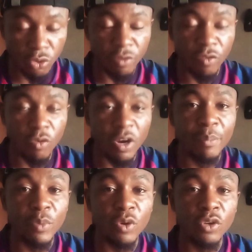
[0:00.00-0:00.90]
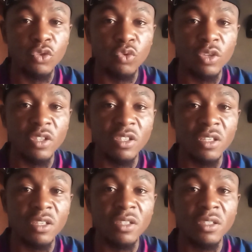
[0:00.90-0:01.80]
of
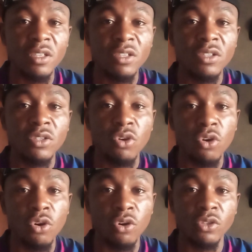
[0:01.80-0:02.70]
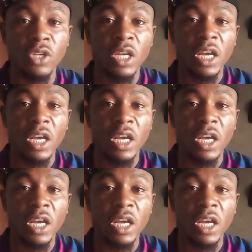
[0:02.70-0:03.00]
1.26 odds